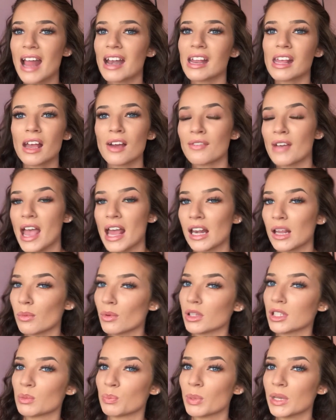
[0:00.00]
any of
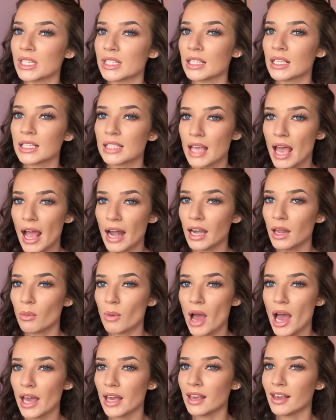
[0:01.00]
anyone's business
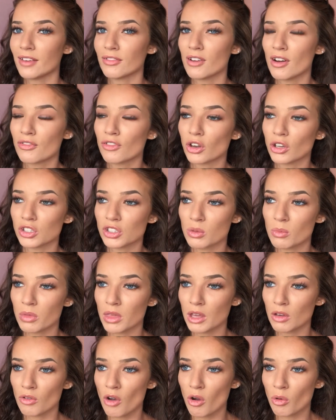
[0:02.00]
anyway if I've got
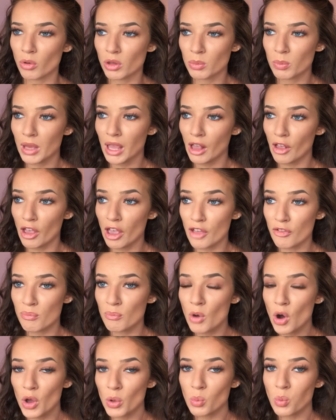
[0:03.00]
something wrong with me? If
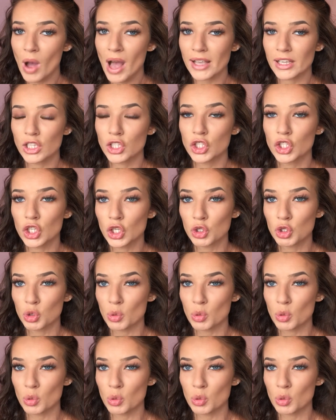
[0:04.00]
my weight is due